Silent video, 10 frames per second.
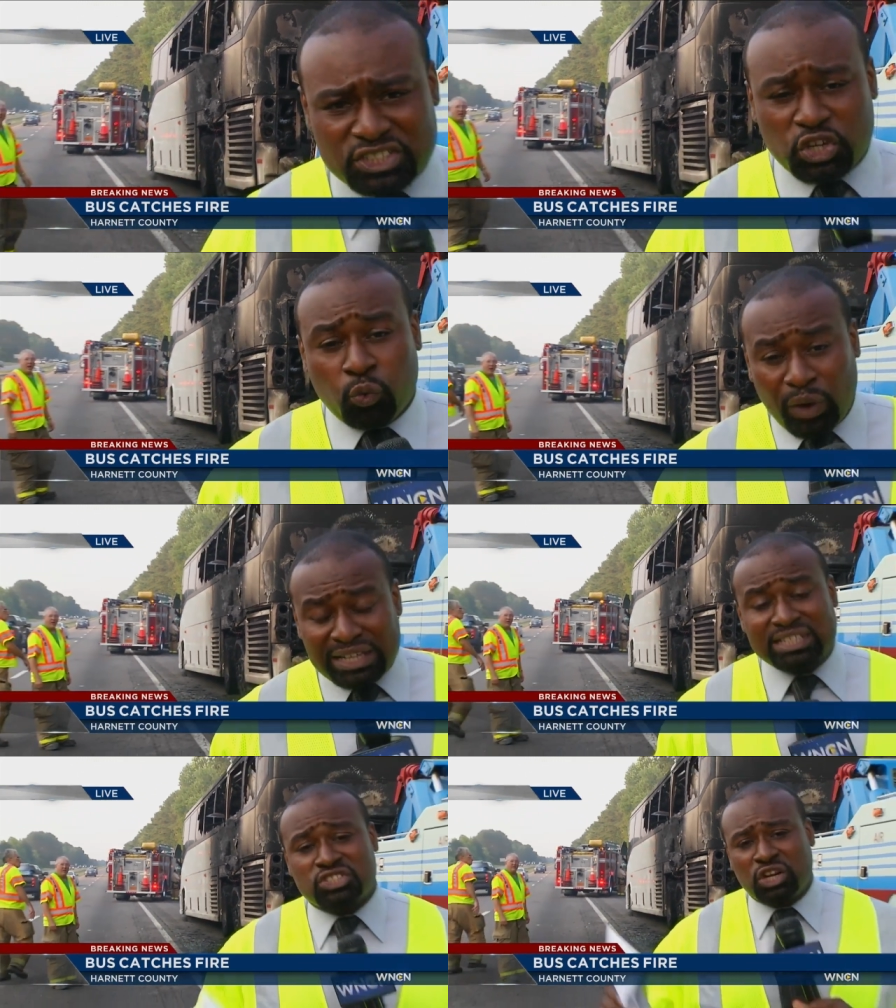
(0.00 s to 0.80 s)
us a
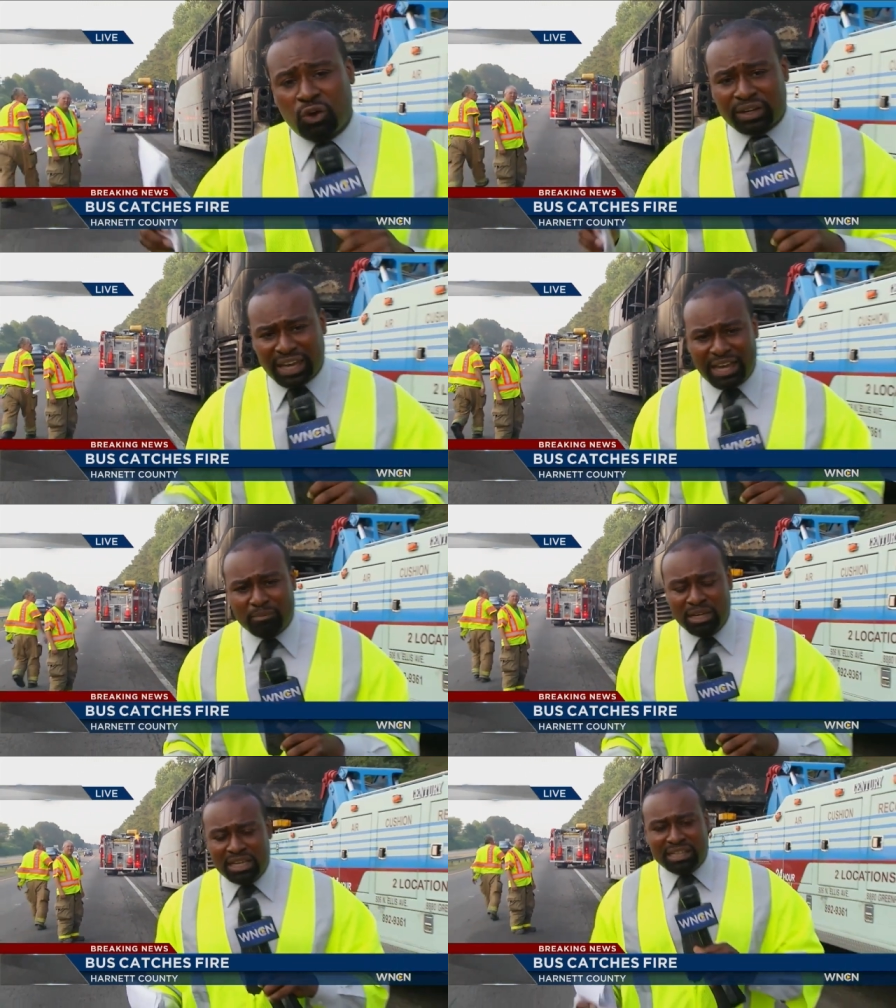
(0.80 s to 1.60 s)
witness told
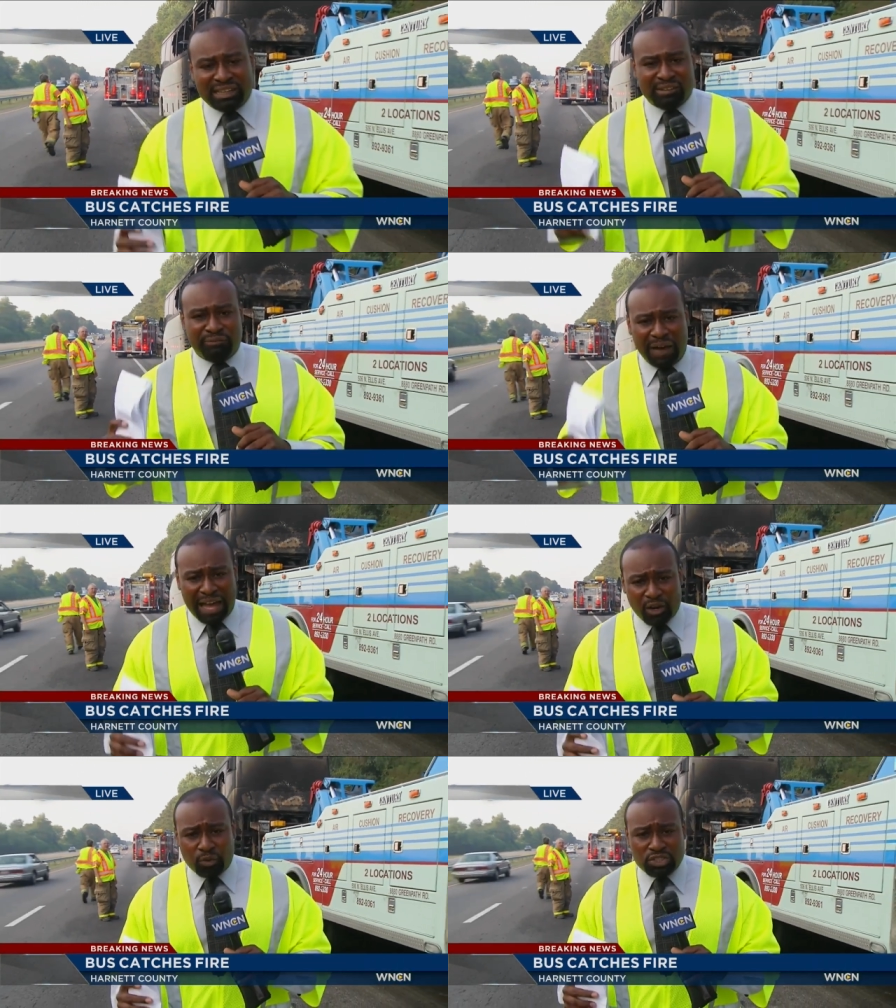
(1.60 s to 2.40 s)
him that the
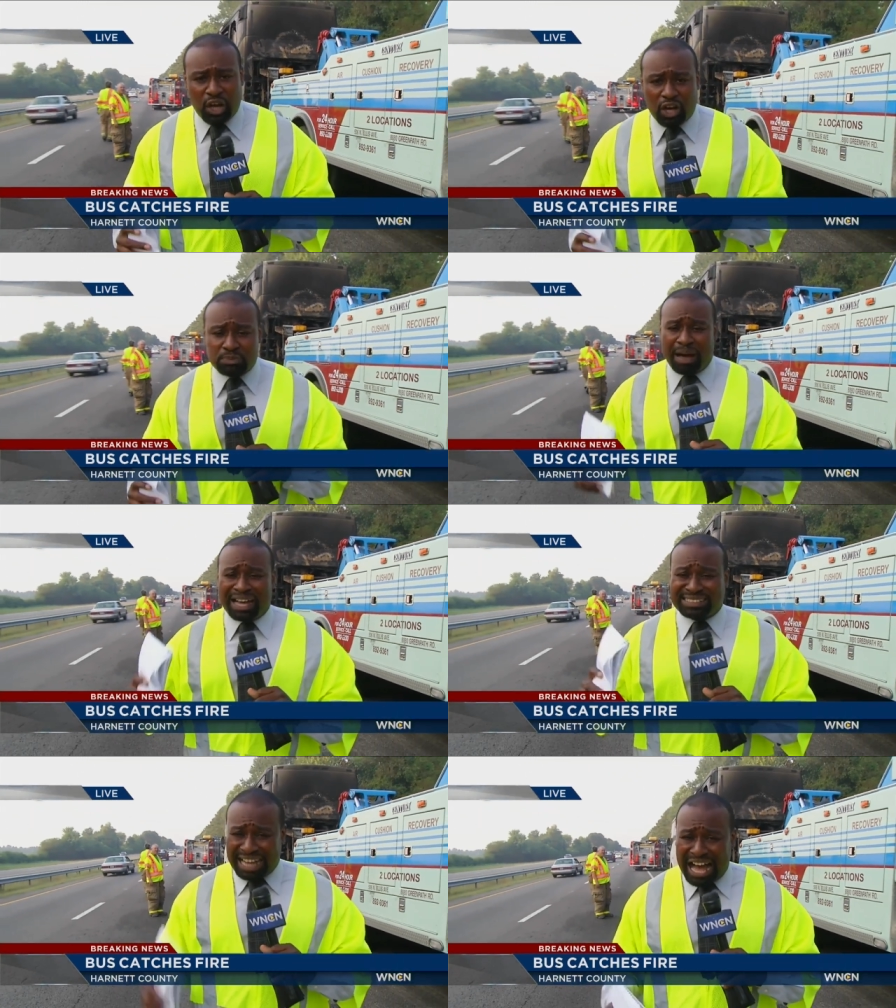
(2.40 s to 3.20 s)
fire was caused
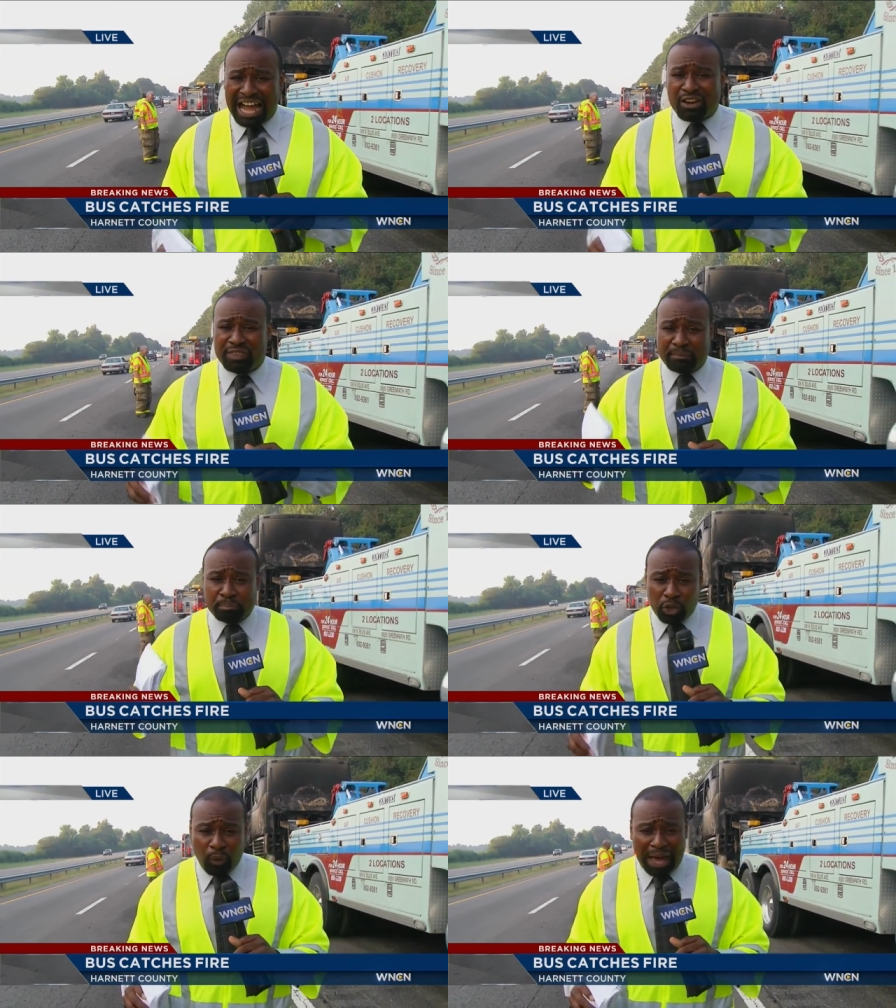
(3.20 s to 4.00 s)
by a tire that
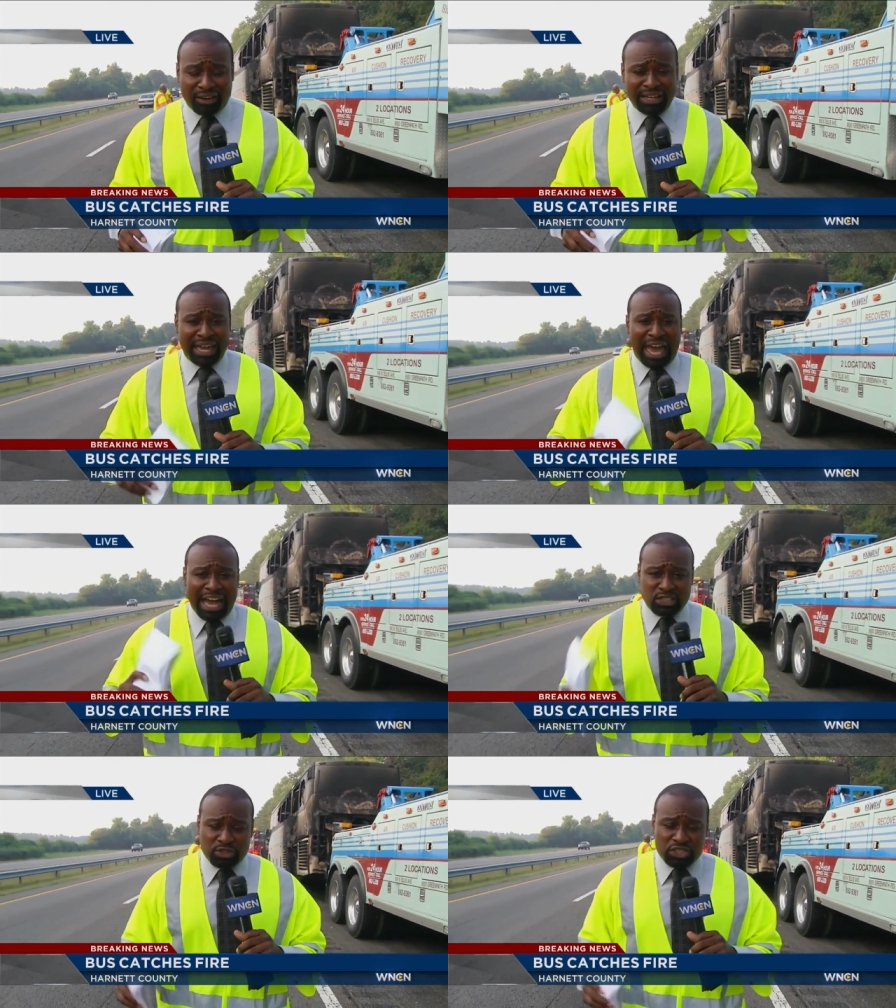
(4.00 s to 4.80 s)
blew out.
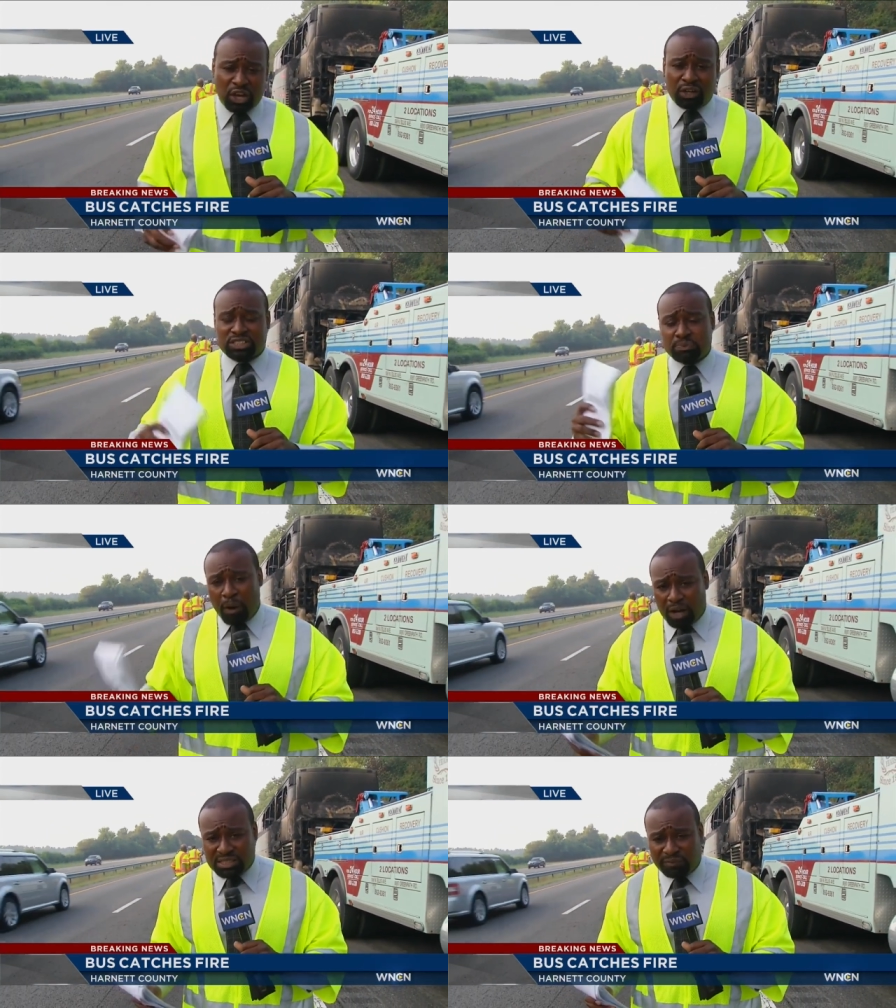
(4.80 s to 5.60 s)
As a result,
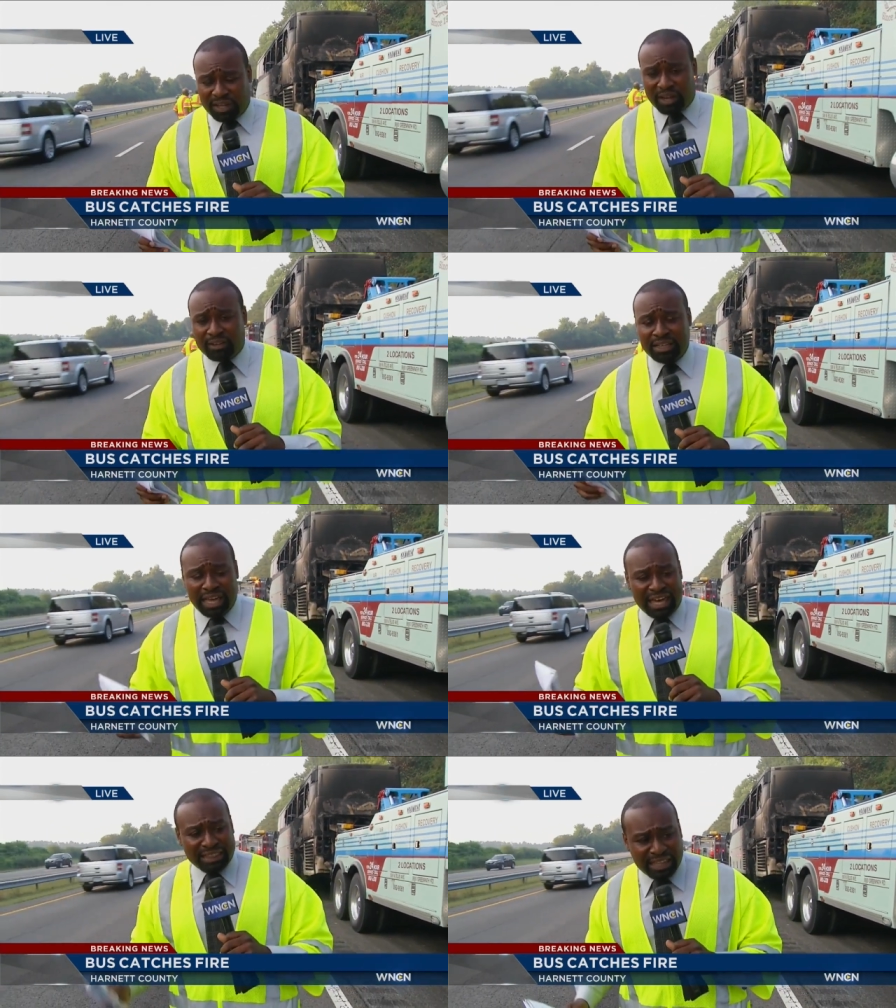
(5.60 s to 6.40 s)
sparks flared.
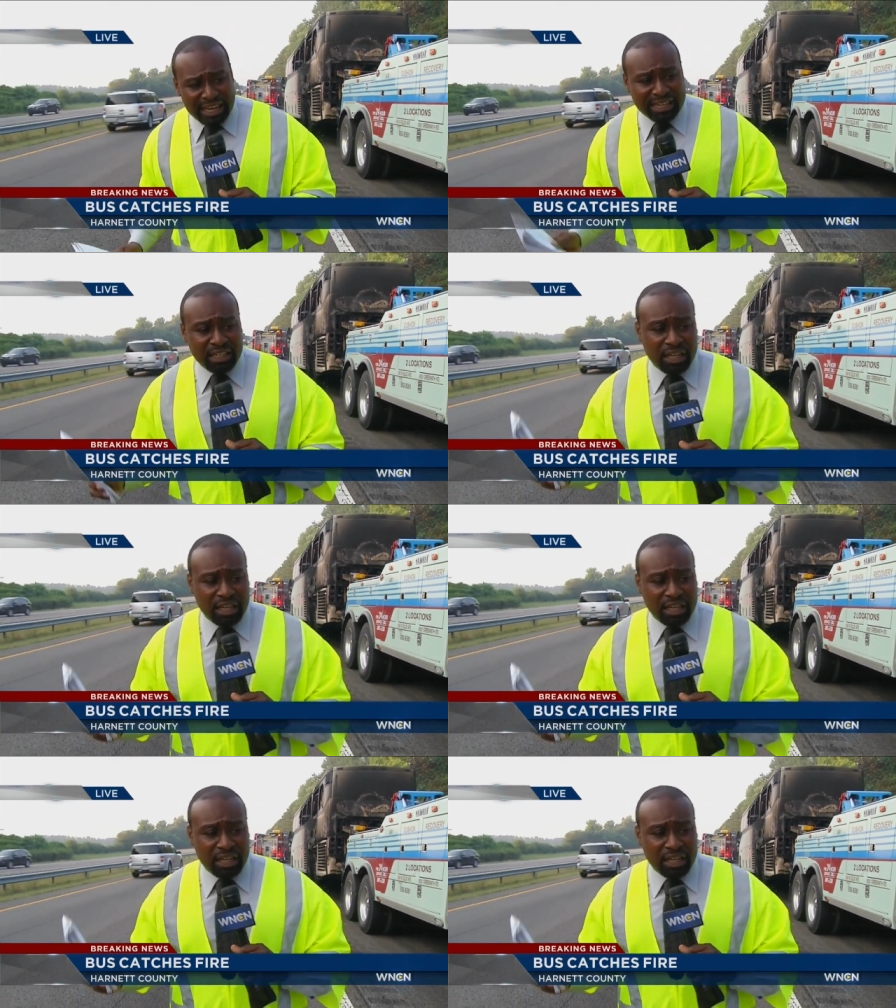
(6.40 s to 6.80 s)
And then